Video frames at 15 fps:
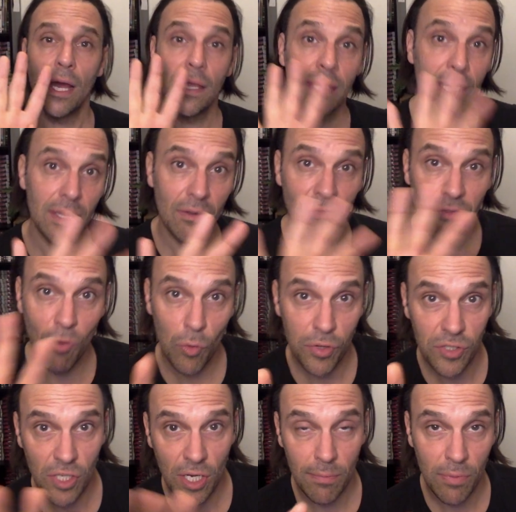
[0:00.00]
And then the 4th
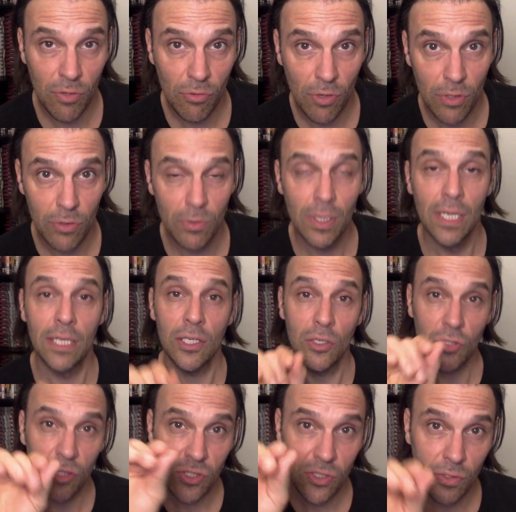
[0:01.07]
time through, you
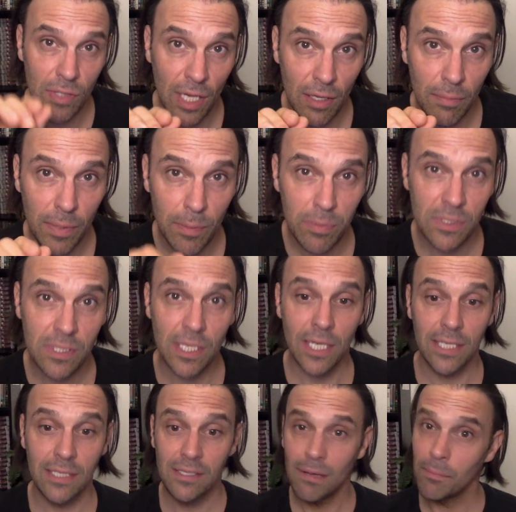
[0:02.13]
just do the other people's
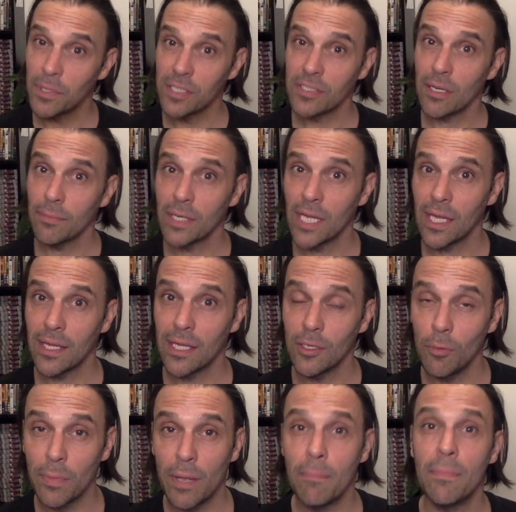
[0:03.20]
lines. By the time you get there, you'll
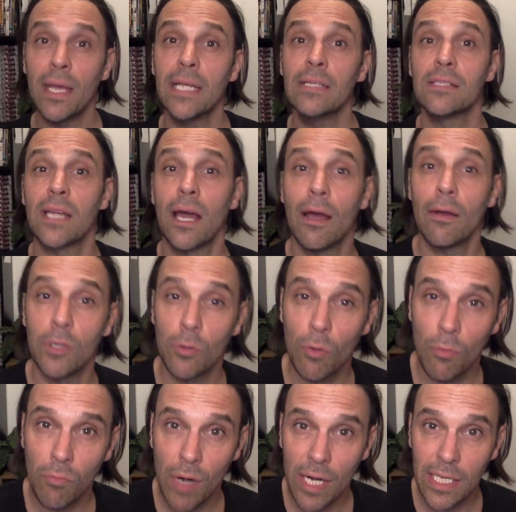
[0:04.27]
be amazed at how you're
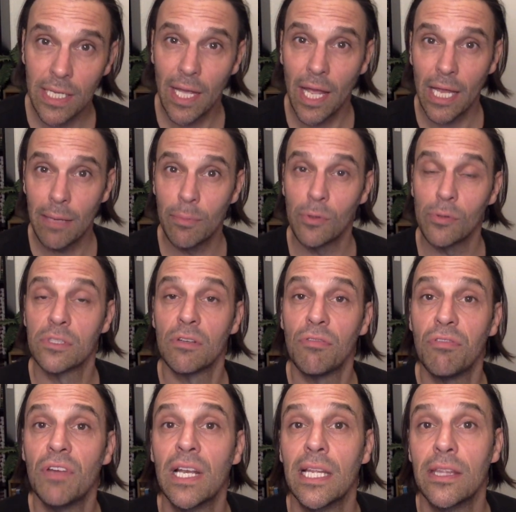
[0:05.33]
already able to
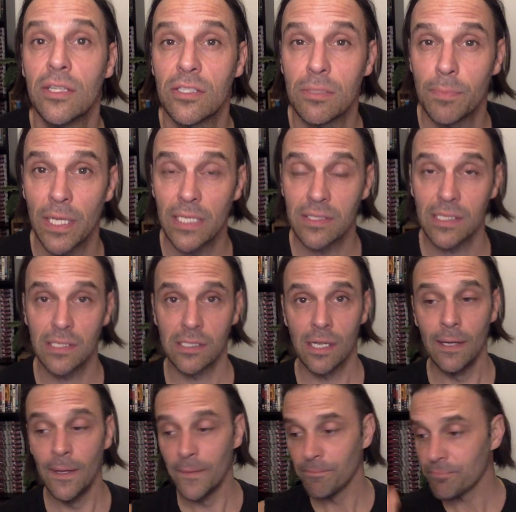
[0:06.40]
fill in the spaces.
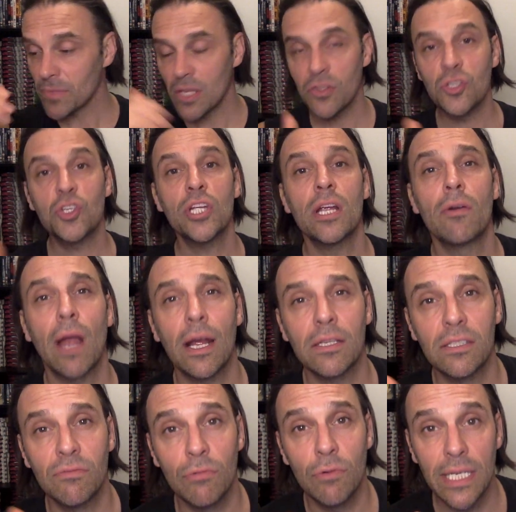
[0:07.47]
The sheer act
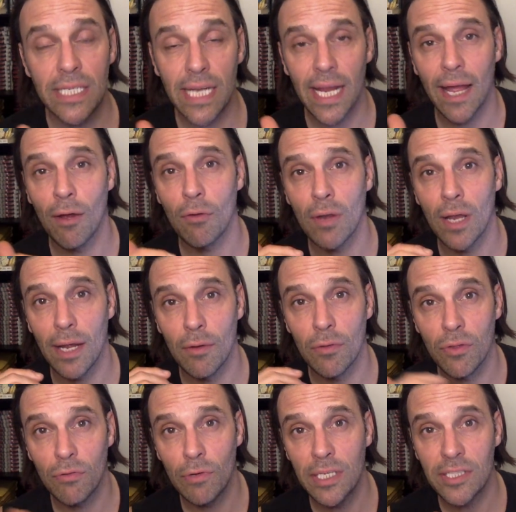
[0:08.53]
of reading it out loud
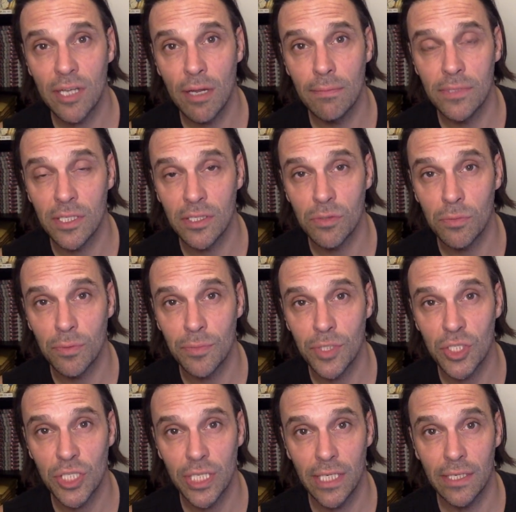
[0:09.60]
3 times into a
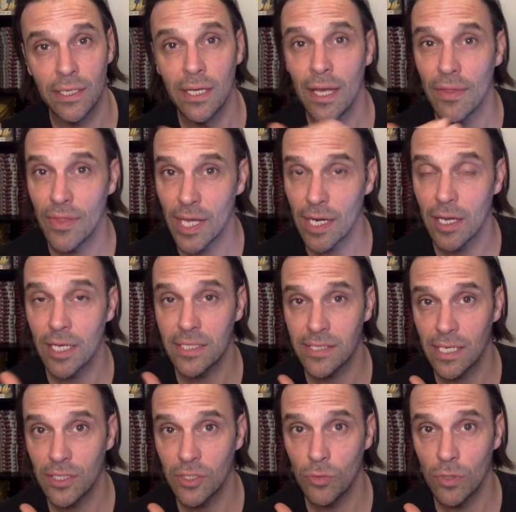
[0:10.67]
machine, their lines
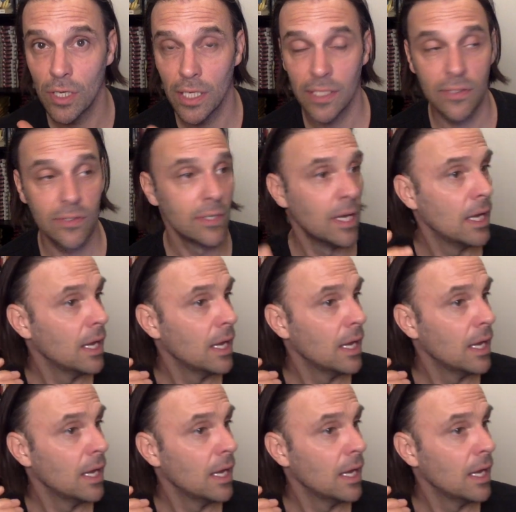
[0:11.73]
and your lines,